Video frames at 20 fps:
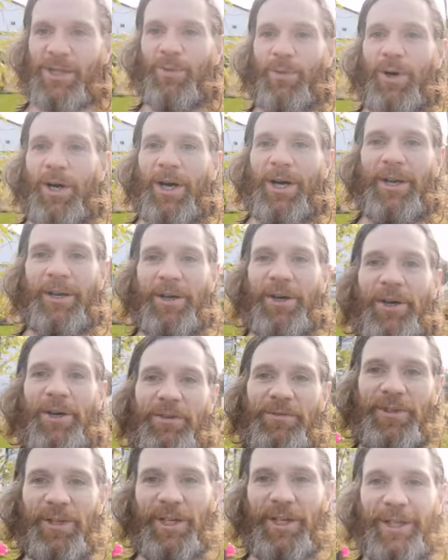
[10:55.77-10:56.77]
one
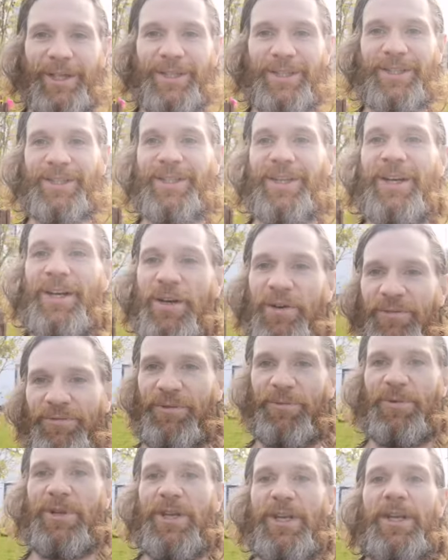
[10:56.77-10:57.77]
of the list.
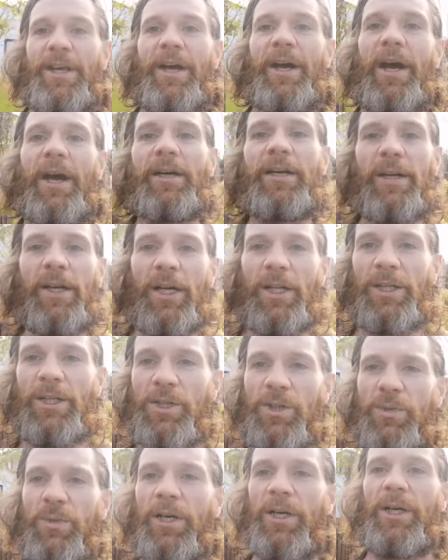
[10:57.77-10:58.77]
For me, I call
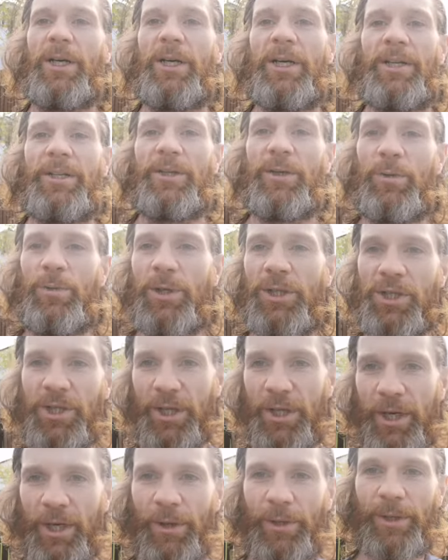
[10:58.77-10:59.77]
this one the
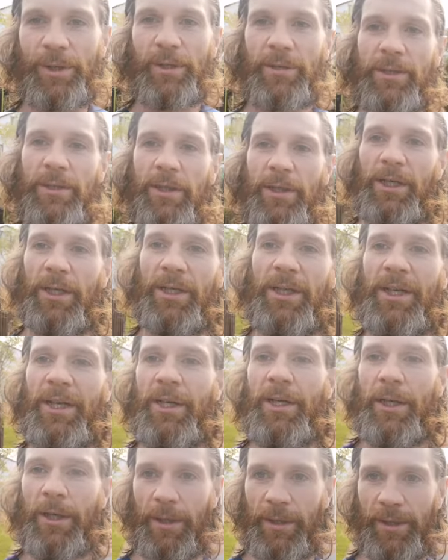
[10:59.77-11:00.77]
witching hour. So
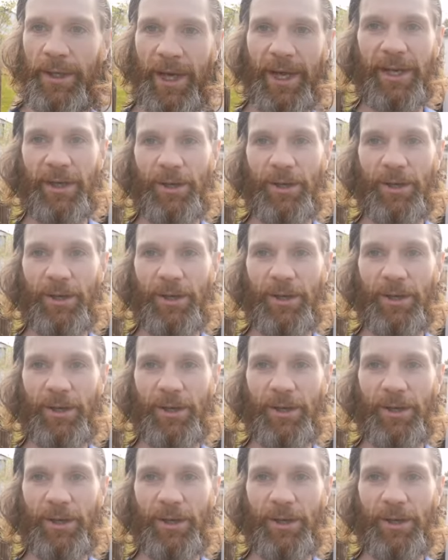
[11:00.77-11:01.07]
9